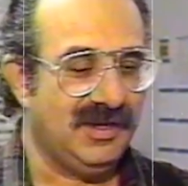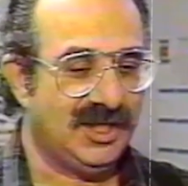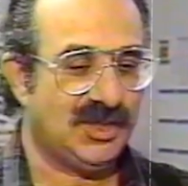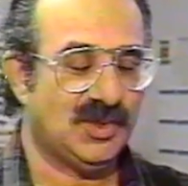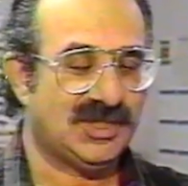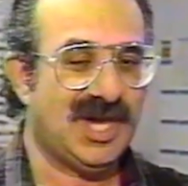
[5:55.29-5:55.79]

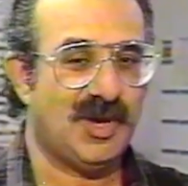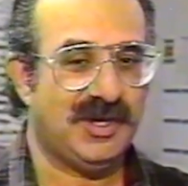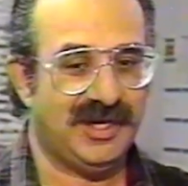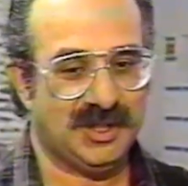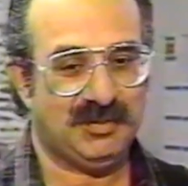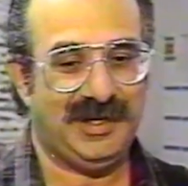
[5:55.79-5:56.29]
This was
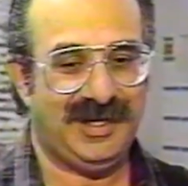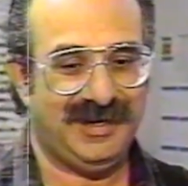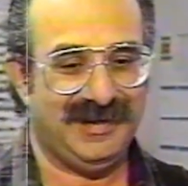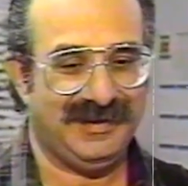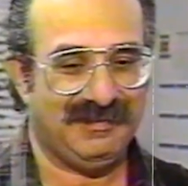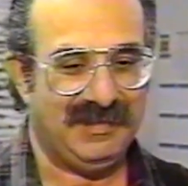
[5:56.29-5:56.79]
touted as
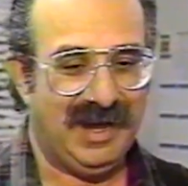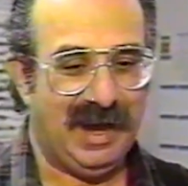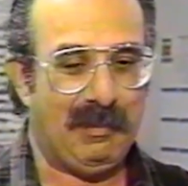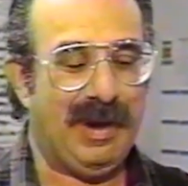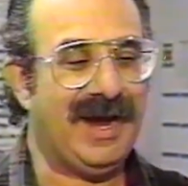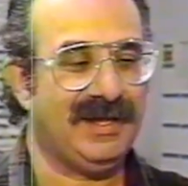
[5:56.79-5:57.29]
being um, a
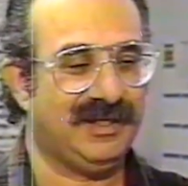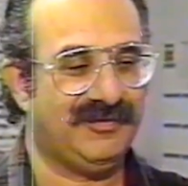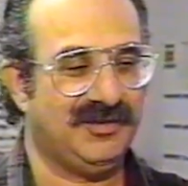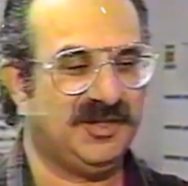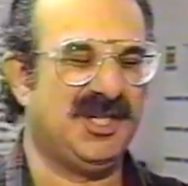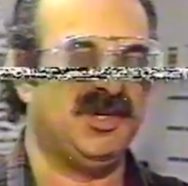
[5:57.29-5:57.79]
pilot
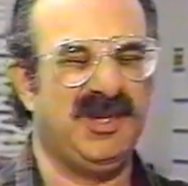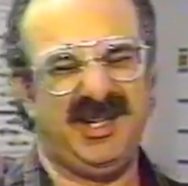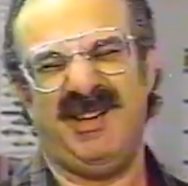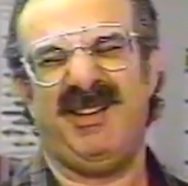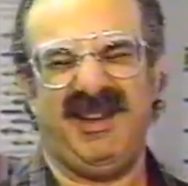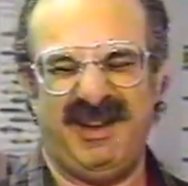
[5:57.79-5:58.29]
for a series.
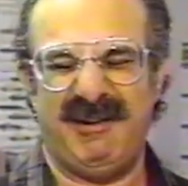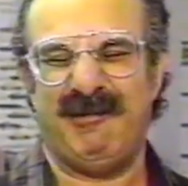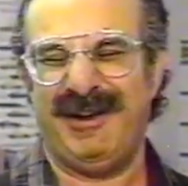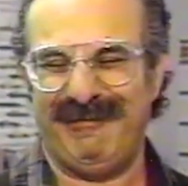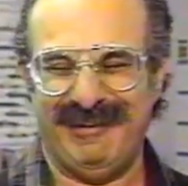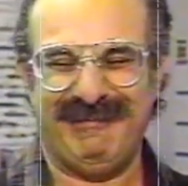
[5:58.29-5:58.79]
Yeah, yeah, yeah,
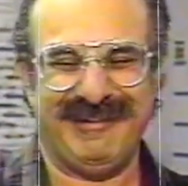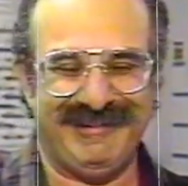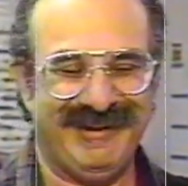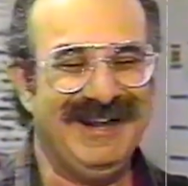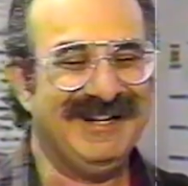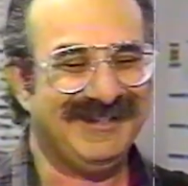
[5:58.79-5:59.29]
right, right, right.
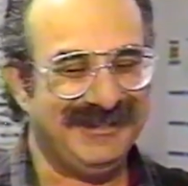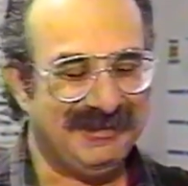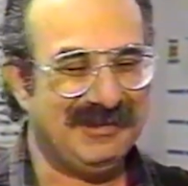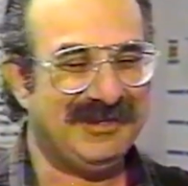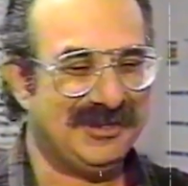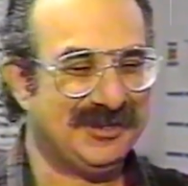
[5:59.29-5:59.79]
didn't
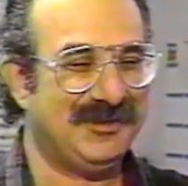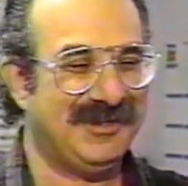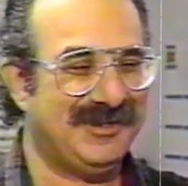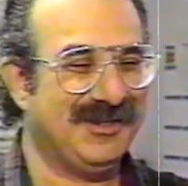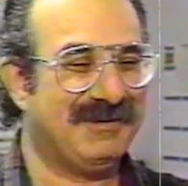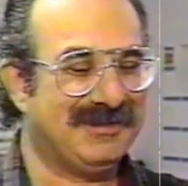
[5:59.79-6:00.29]
they just do the
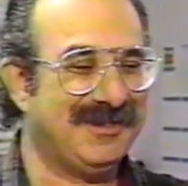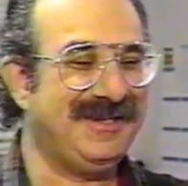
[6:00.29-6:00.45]
job. So